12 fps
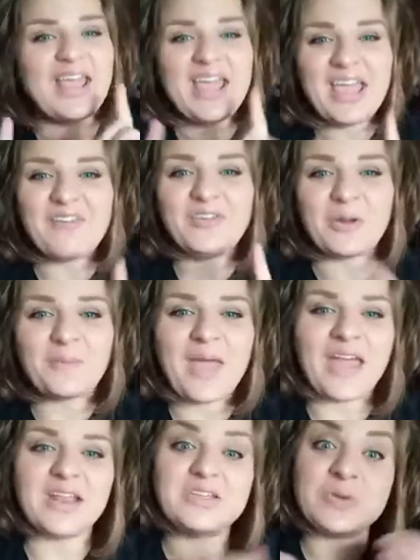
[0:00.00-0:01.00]
if your
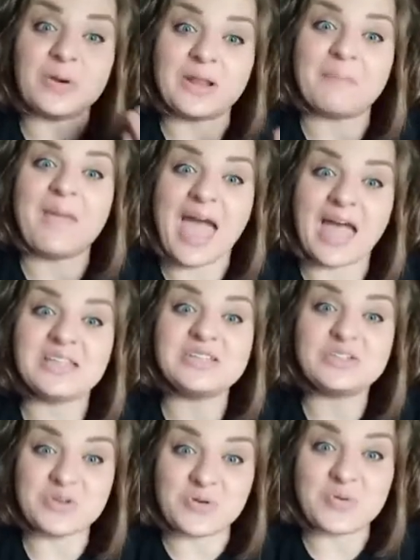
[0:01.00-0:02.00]
pet is already
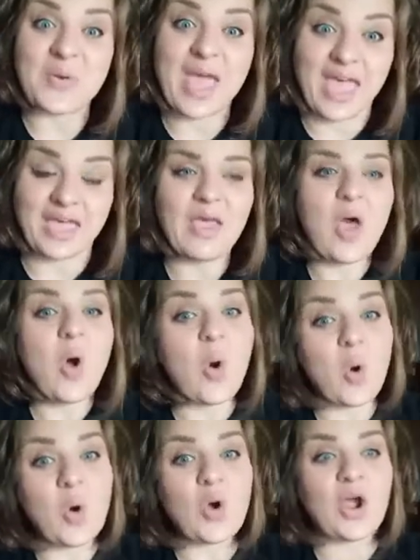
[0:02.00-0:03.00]
passed away
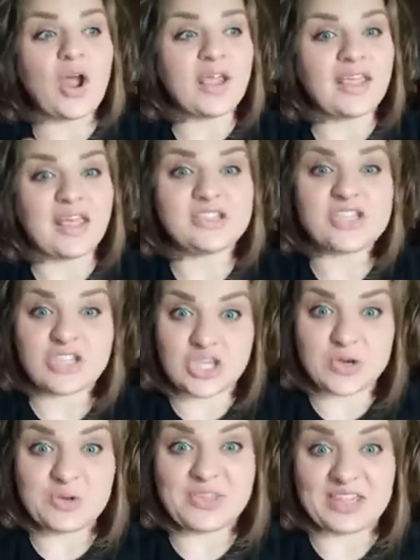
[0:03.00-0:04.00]
or gets
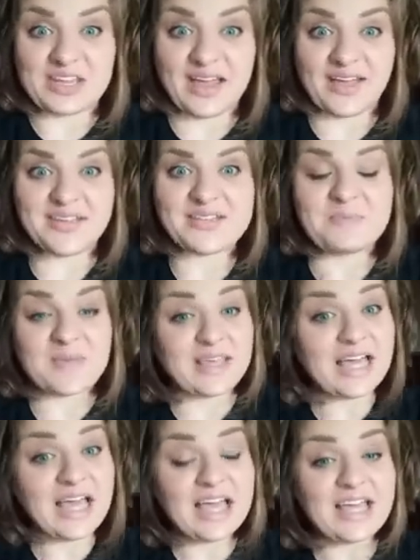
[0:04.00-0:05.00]
euthanized,
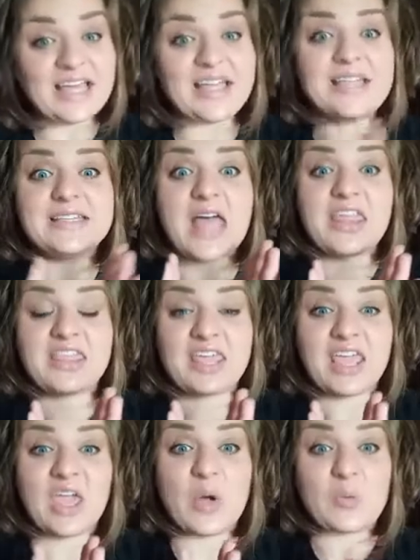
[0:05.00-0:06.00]
because
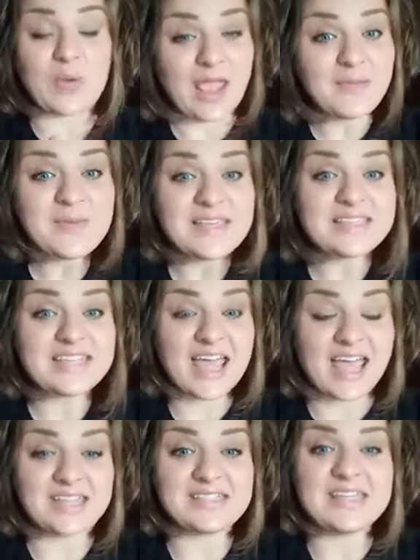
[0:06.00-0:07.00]
the rabies
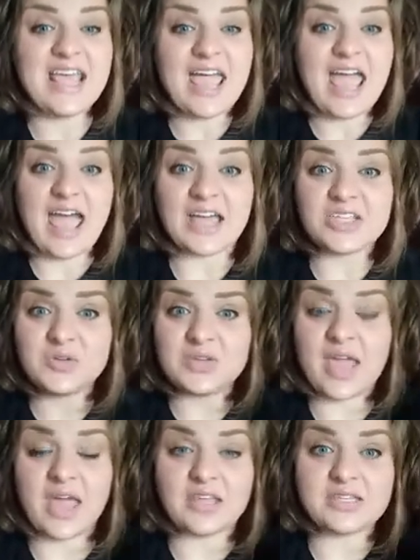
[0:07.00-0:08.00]
test has to
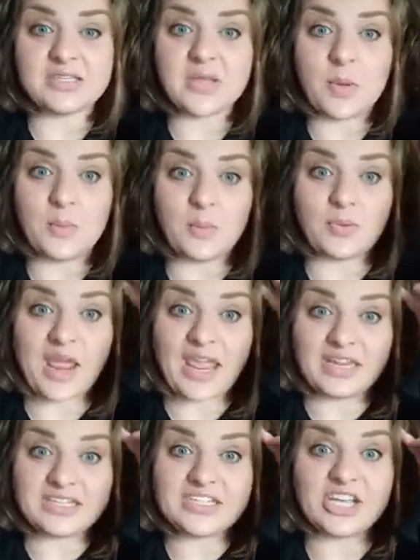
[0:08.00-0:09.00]
test
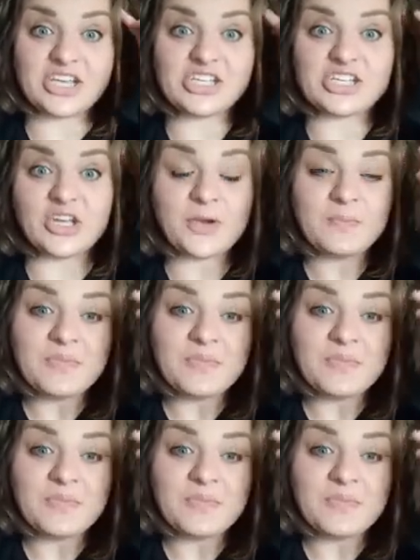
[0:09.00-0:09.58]
brain tissue,